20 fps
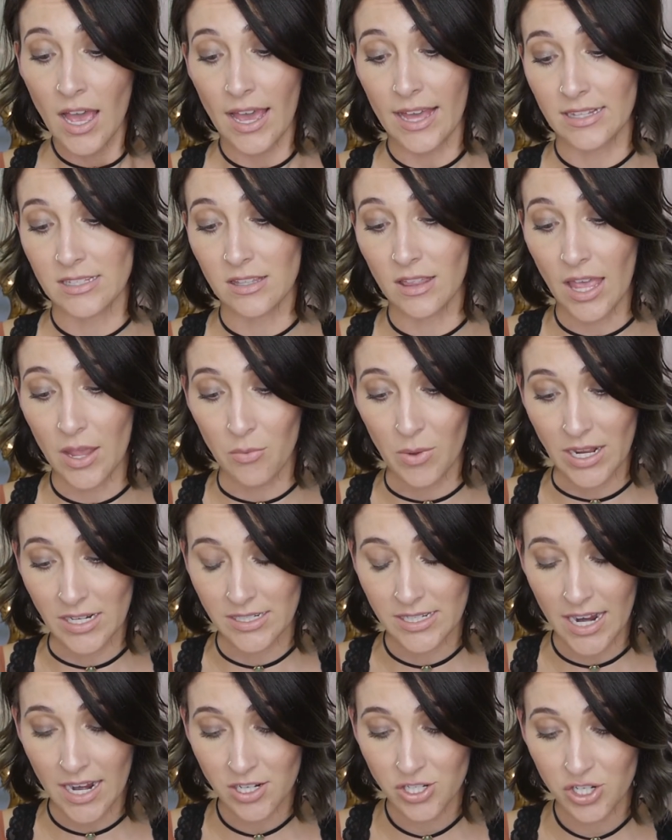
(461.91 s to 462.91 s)
Its
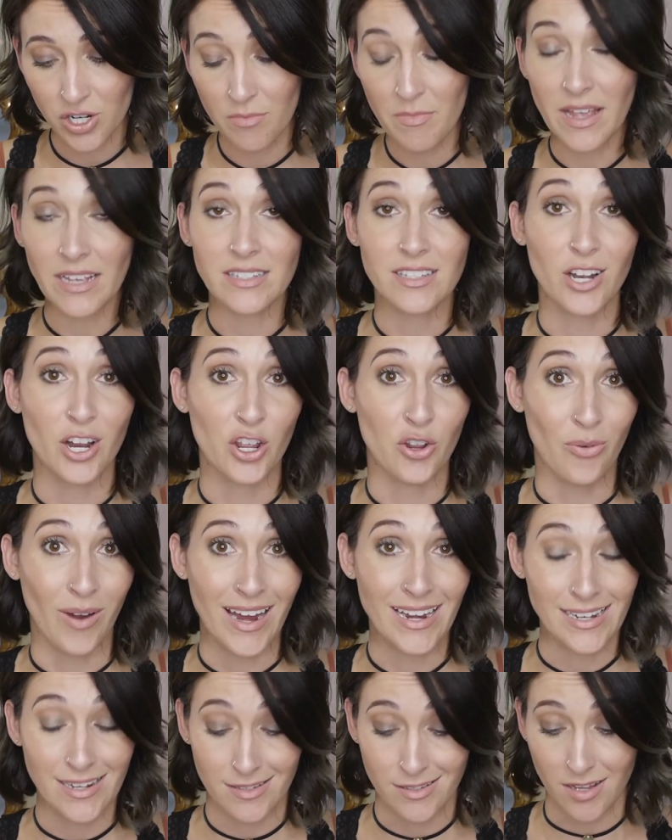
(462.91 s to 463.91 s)
lightweight texture makes it a
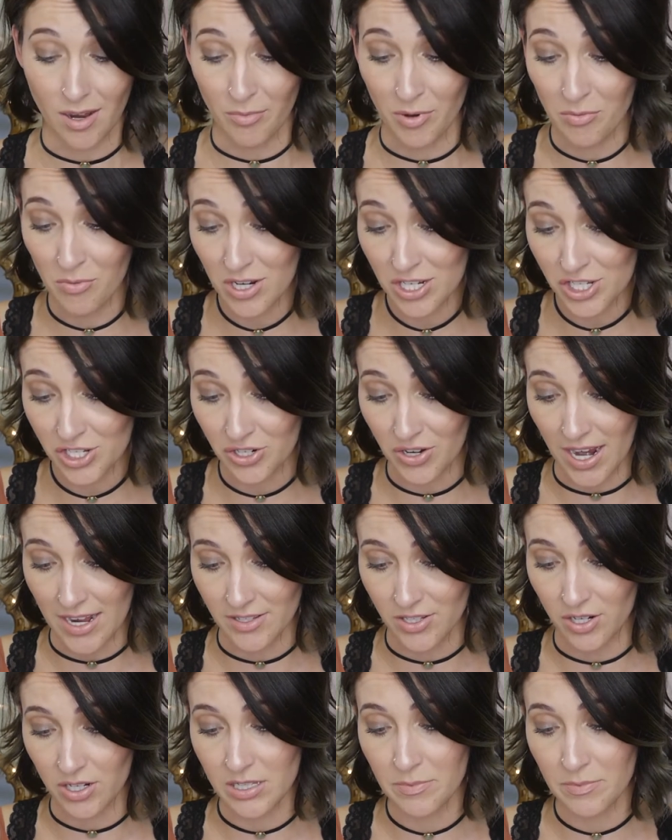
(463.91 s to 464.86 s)
great summer moisturizer.